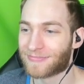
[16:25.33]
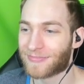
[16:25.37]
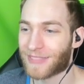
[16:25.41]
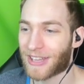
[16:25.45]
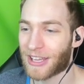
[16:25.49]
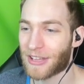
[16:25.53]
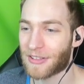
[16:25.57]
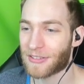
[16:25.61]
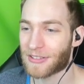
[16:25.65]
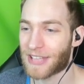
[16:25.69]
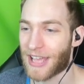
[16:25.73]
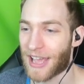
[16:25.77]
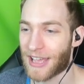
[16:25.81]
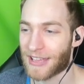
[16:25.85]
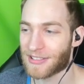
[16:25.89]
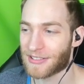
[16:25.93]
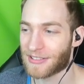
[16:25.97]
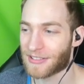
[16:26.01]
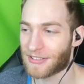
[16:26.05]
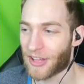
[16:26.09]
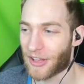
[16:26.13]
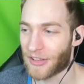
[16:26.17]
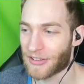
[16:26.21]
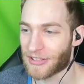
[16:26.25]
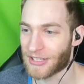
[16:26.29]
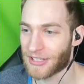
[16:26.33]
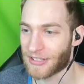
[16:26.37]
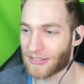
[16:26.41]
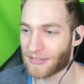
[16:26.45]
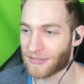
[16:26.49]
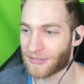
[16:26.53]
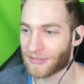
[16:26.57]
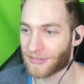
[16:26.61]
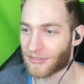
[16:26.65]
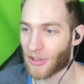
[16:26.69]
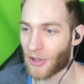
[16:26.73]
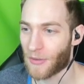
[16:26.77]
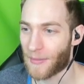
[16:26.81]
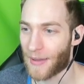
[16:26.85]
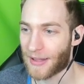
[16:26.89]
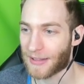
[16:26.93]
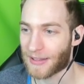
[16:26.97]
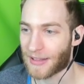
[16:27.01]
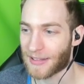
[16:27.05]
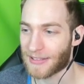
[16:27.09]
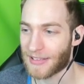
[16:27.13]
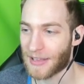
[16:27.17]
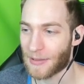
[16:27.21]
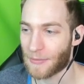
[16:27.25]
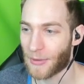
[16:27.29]
Michael Tex doesn't go back
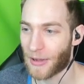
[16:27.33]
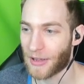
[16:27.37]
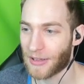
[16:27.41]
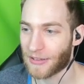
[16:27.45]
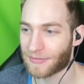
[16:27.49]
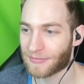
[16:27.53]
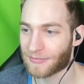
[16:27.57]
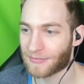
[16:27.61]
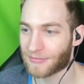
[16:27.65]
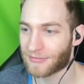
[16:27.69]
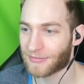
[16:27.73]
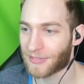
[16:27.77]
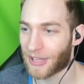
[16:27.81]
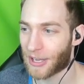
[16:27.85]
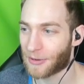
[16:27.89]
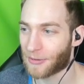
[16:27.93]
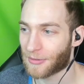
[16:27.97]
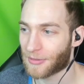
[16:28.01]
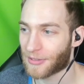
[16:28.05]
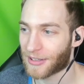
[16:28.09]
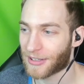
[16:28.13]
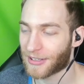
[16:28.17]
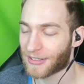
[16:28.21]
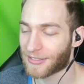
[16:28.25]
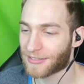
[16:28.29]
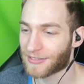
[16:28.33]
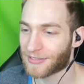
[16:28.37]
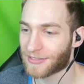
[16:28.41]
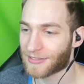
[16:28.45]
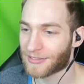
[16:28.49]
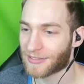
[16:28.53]
the same way, I don't think.